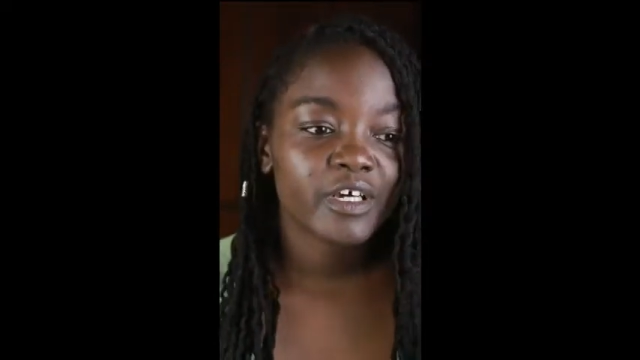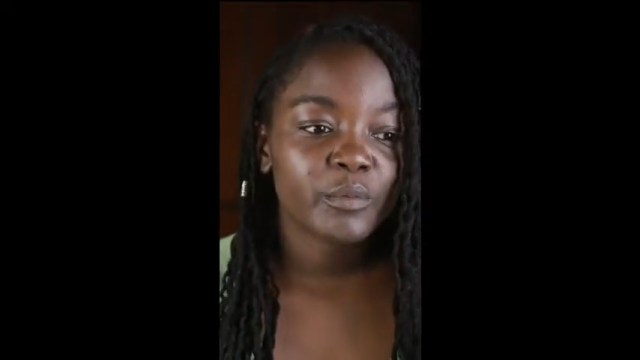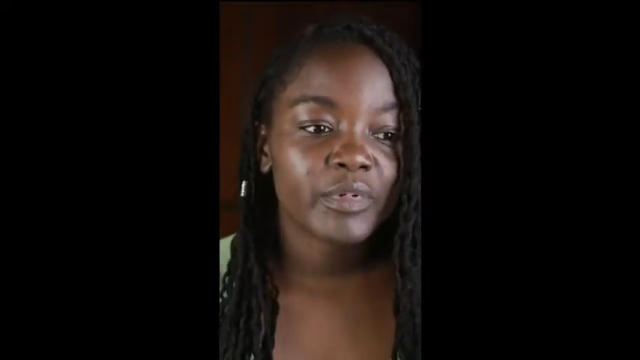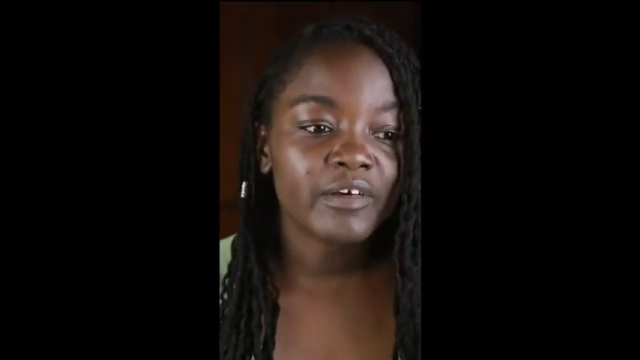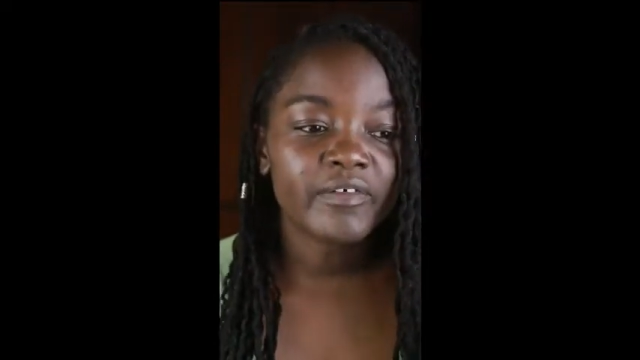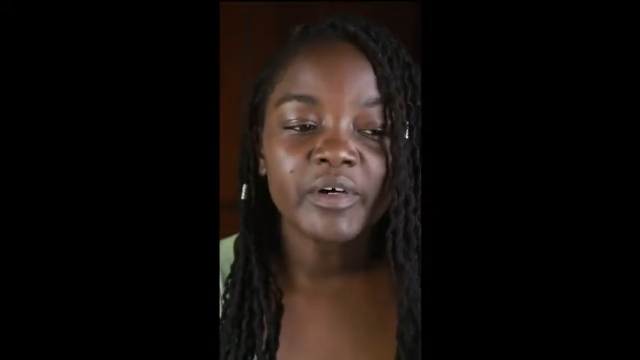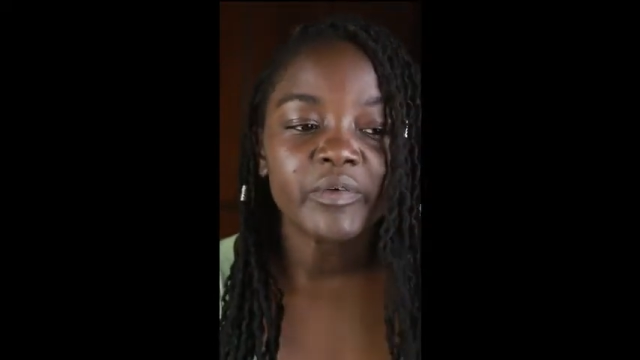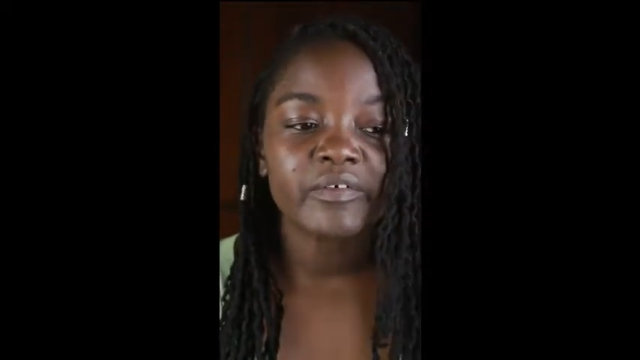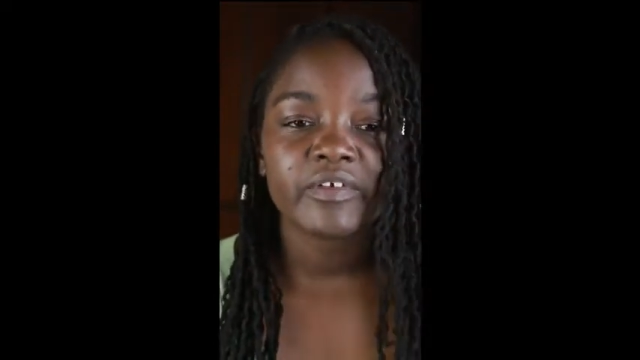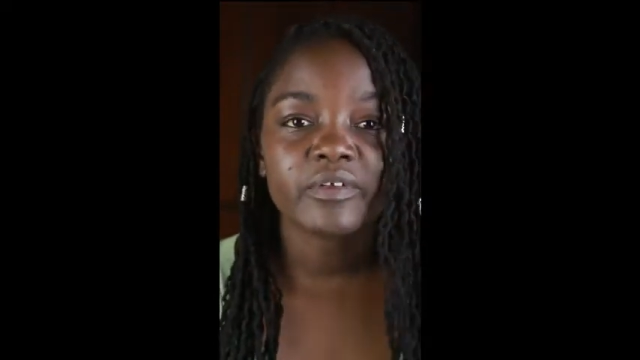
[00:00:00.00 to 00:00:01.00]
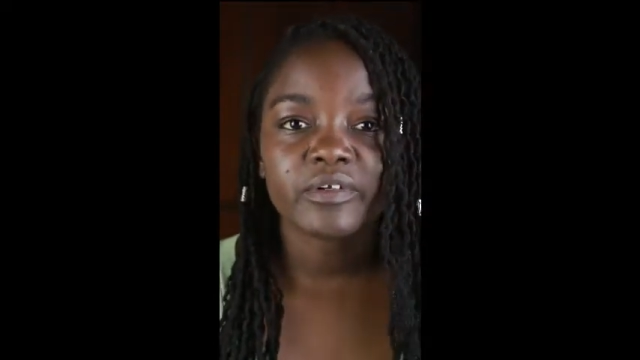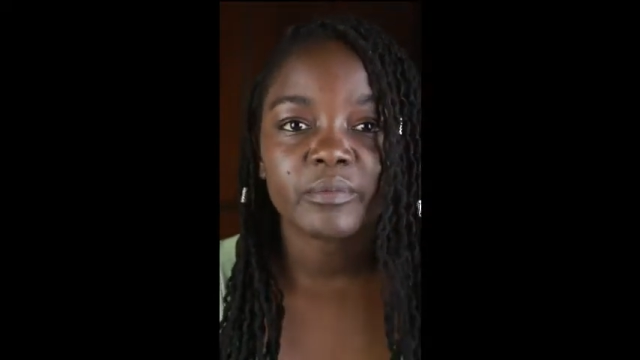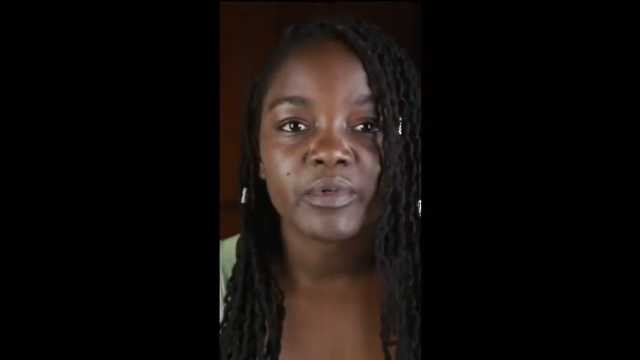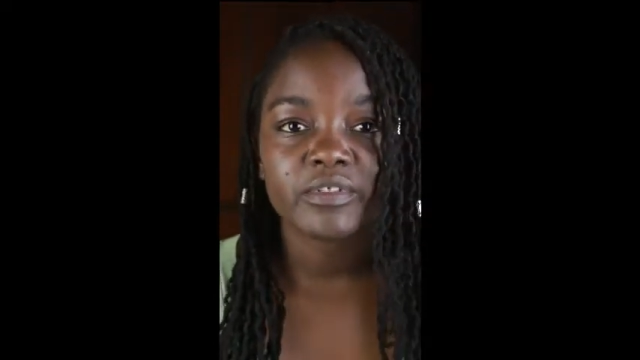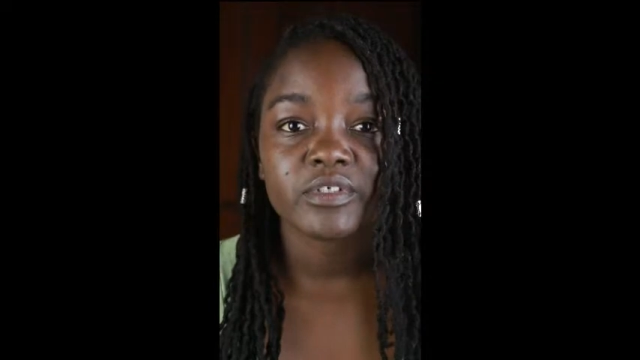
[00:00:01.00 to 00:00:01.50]
But never have we ever thought
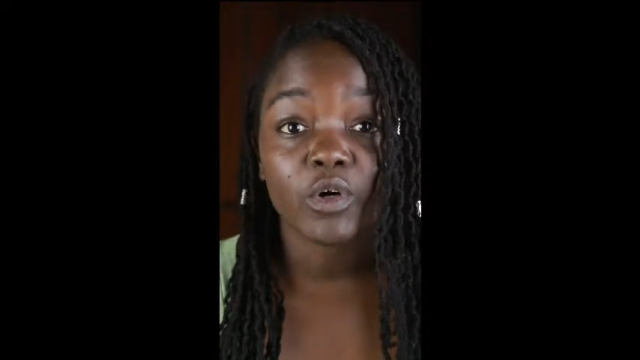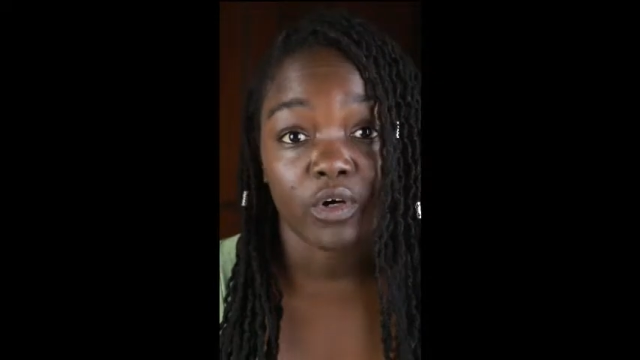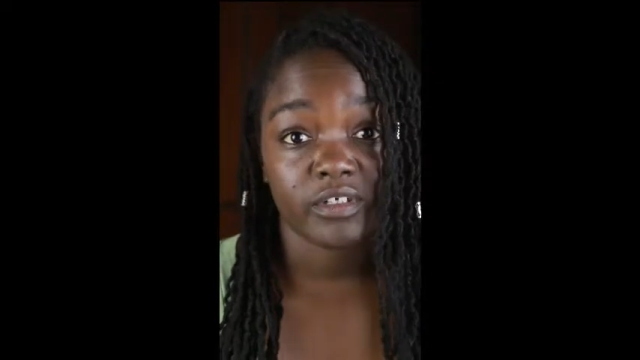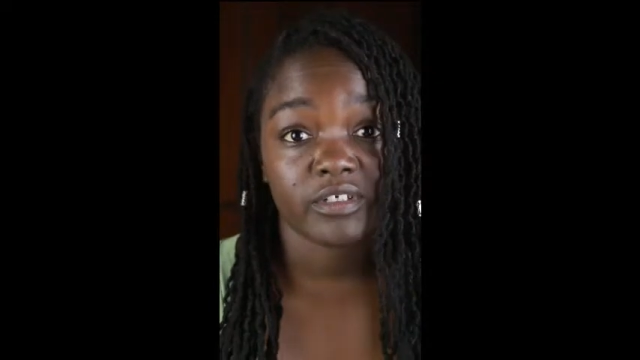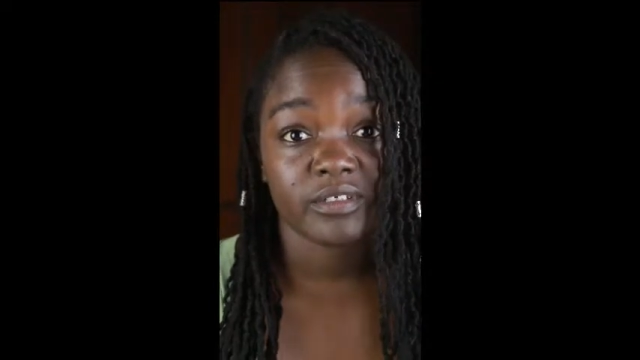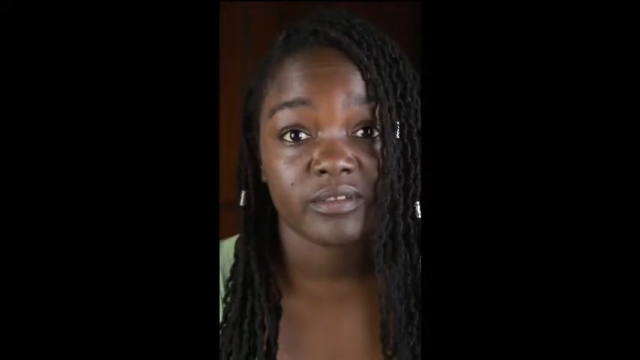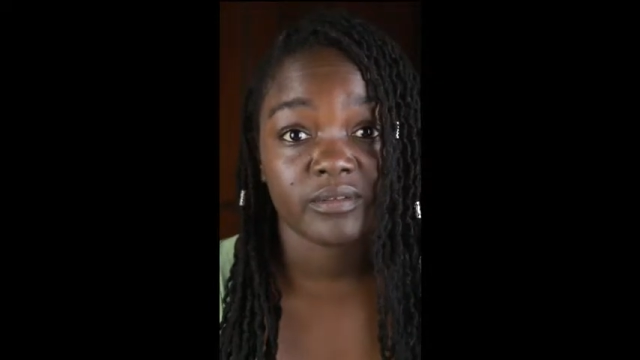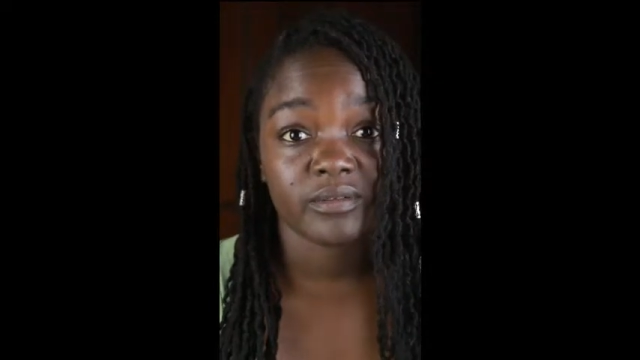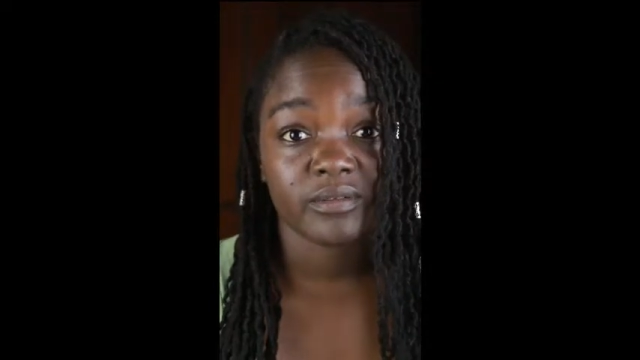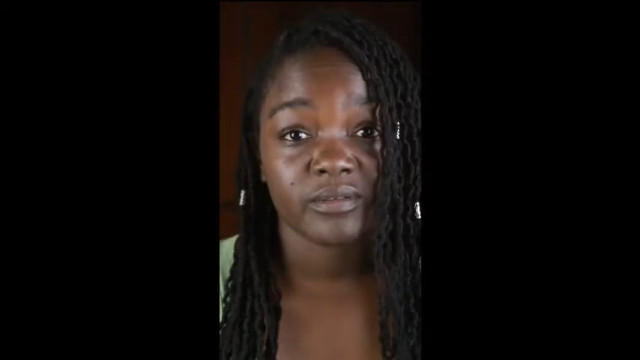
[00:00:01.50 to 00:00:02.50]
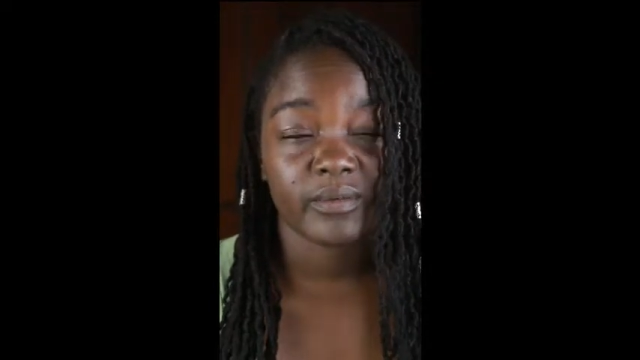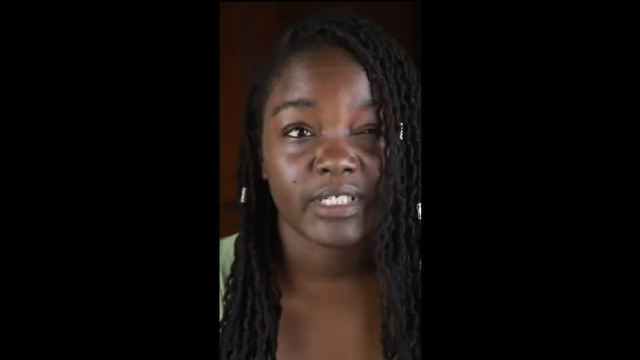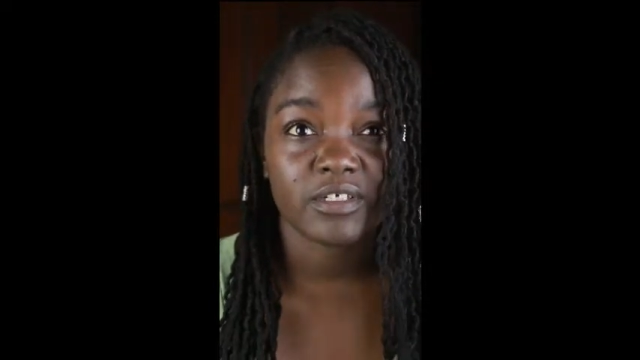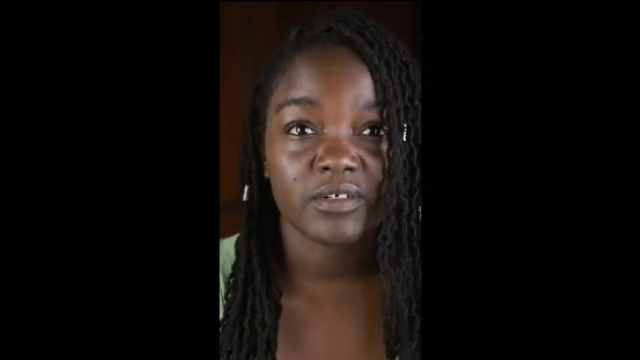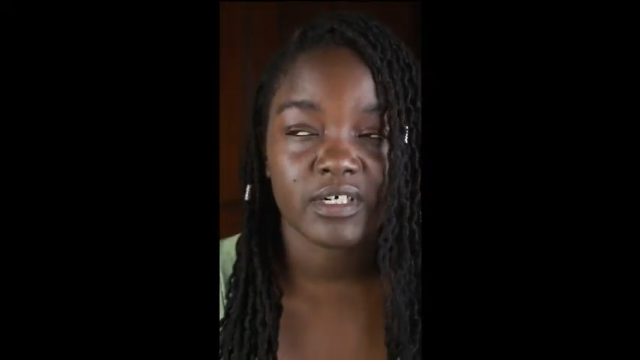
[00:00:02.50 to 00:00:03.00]
about God
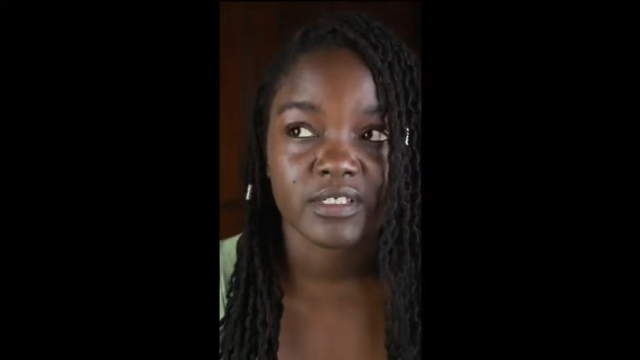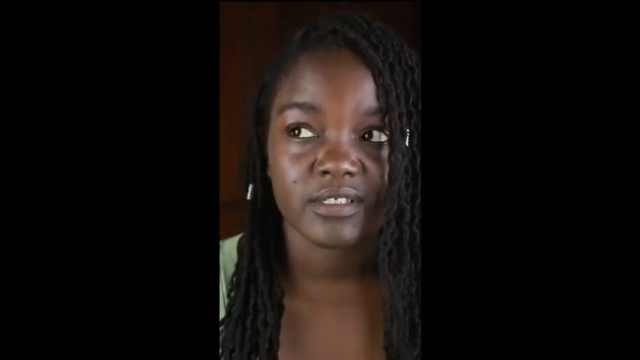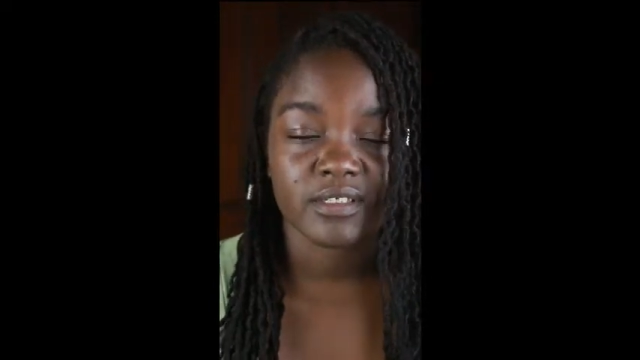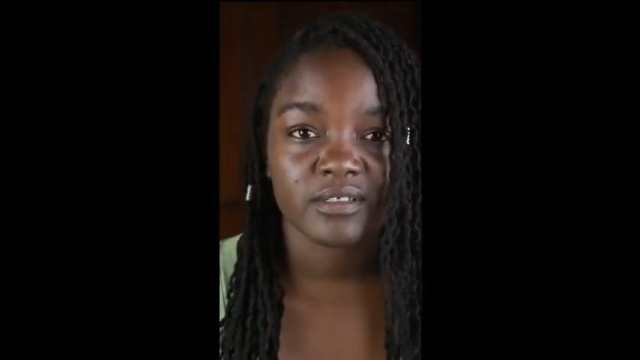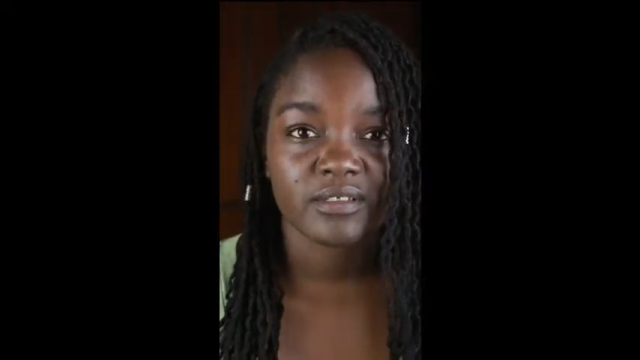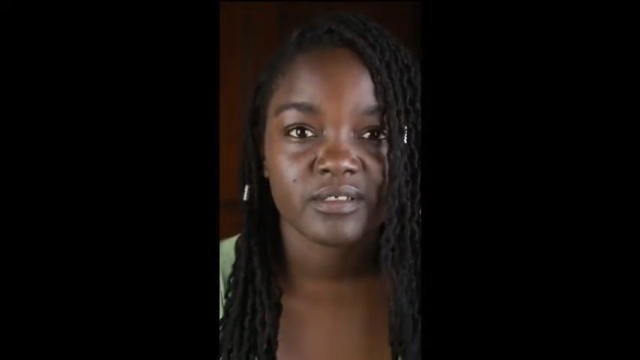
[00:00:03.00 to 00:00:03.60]
waiting on us.